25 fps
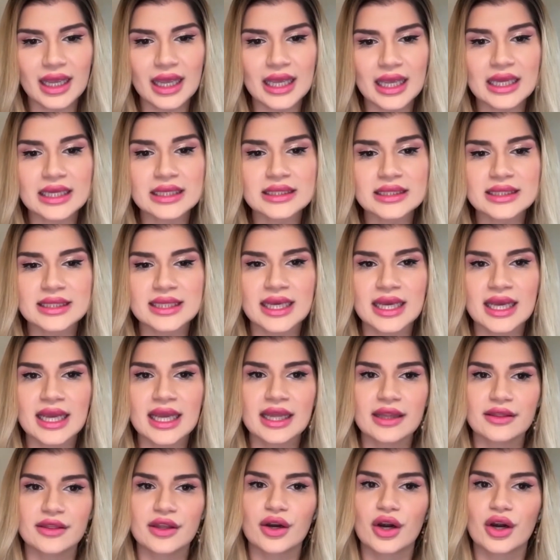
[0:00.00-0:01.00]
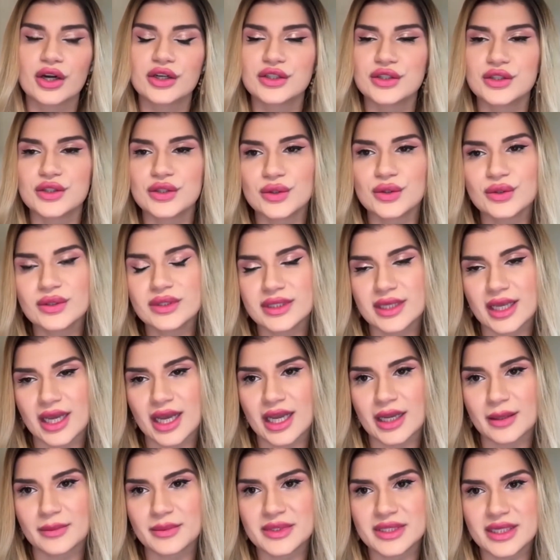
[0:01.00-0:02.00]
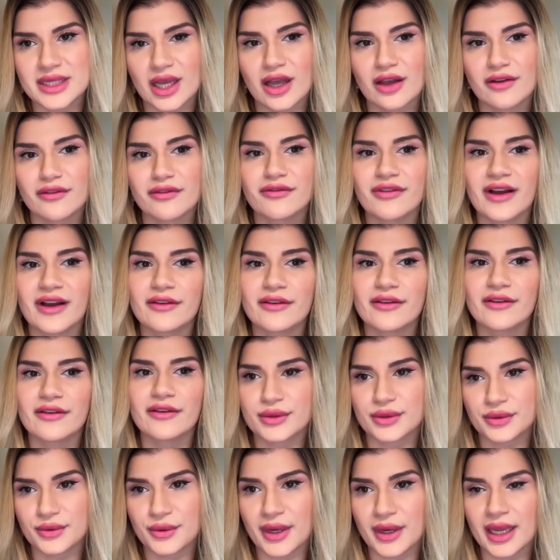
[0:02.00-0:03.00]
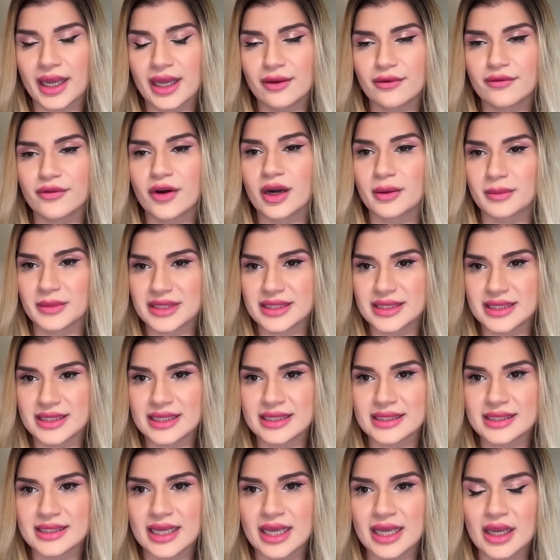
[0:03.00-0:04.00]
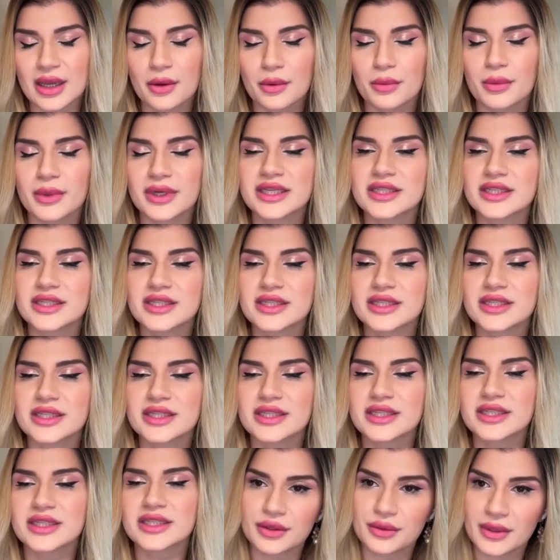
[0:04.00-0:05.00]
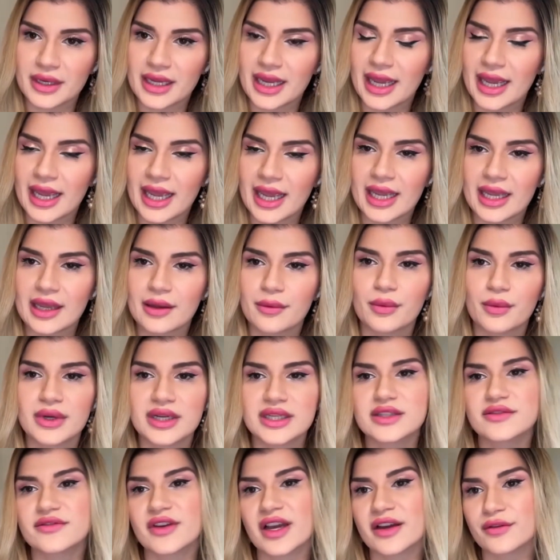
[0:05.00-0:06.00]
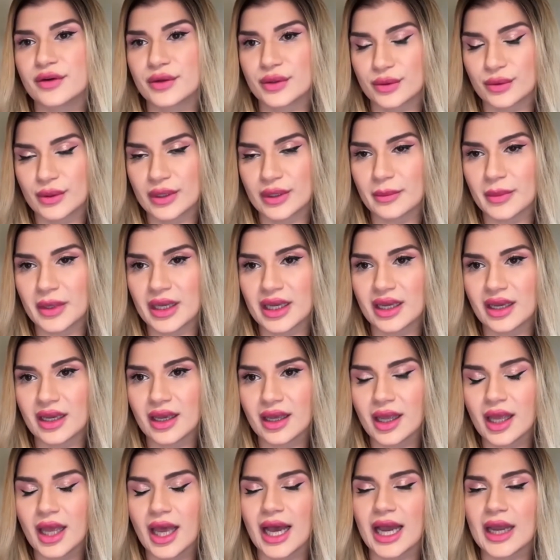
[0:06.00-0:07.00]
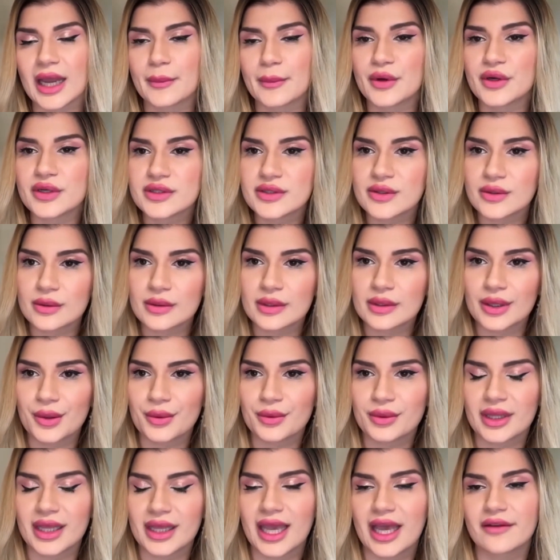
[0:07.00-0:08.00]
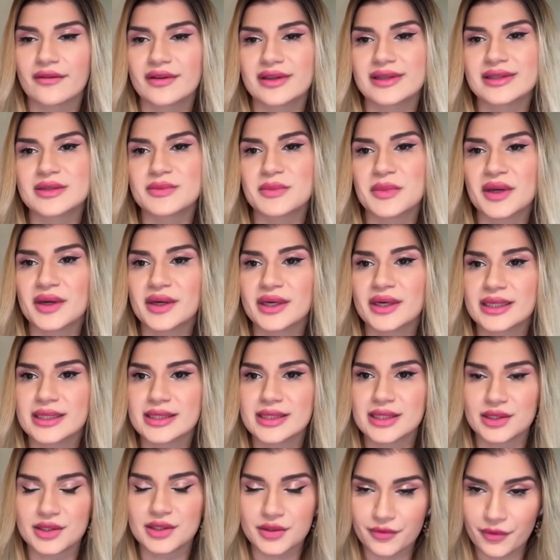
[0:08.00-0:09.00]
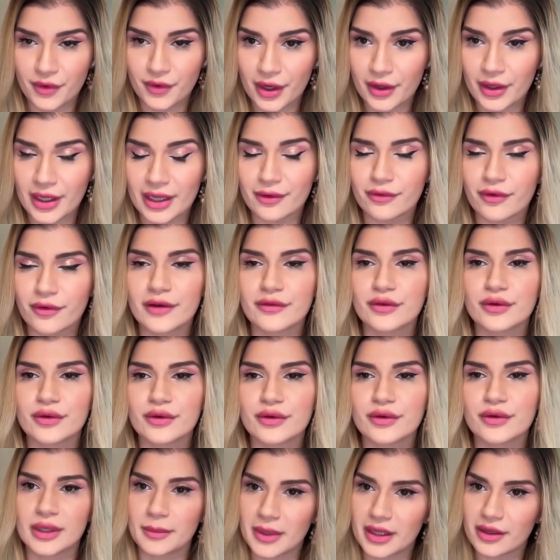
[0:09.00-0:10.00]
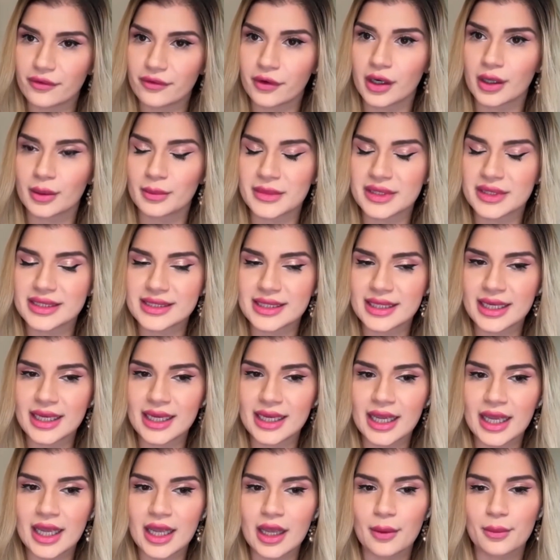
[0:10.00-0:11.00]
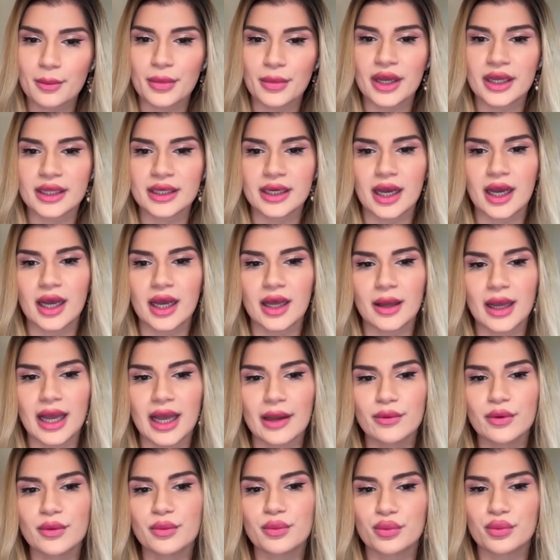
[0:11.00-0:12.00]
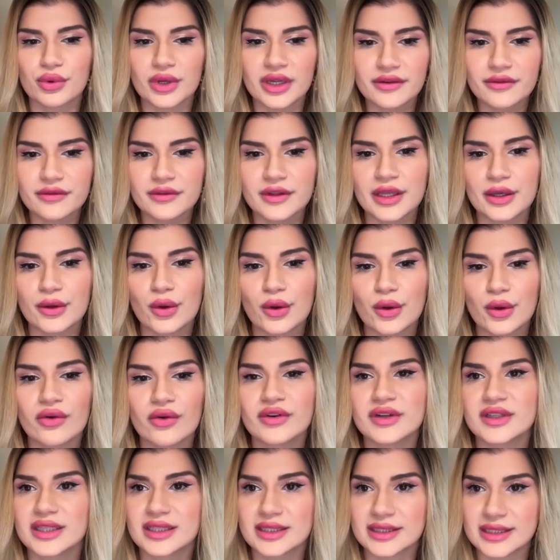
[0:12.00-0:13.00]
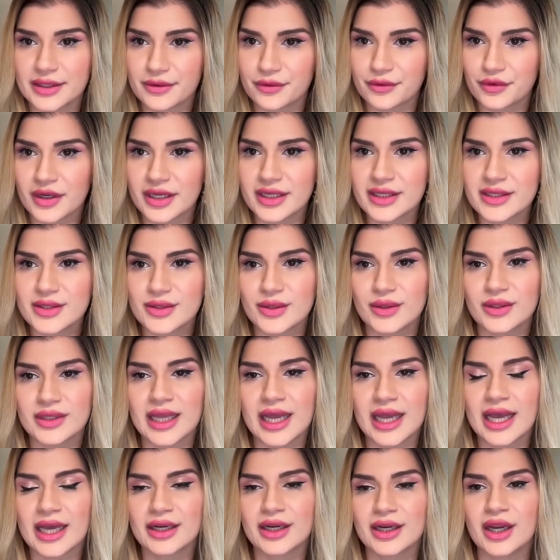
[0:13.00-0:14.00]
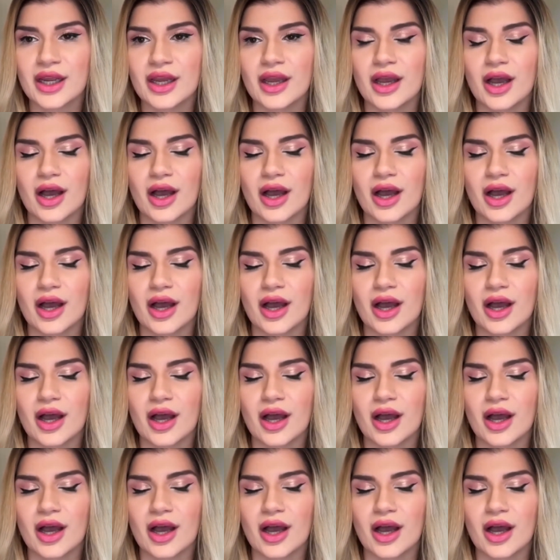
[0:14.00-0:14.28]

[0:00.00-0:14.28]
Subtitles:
And there are two types of 503 pharmacies. One is 503A and one is 503B. I personally only have experience in 503B pharmacy, but I will briefly go over the difference so that